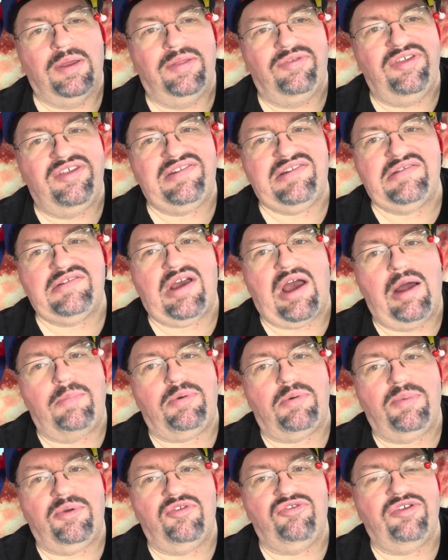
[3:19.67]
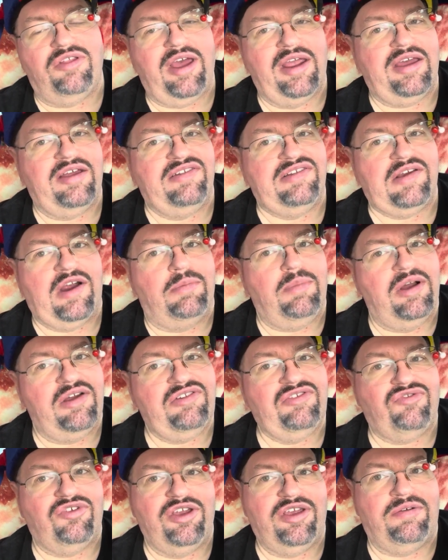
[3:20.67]
this is comparable to like a Starbucks
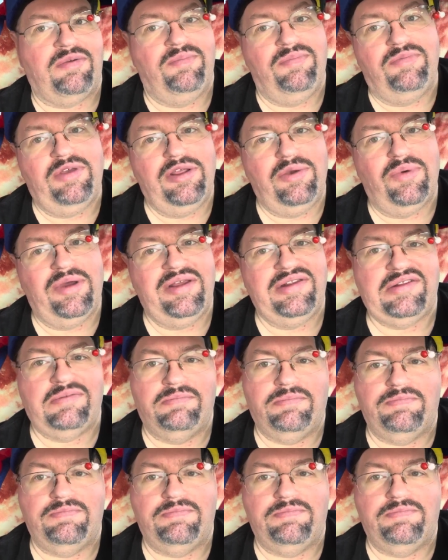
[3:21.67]
drink anyways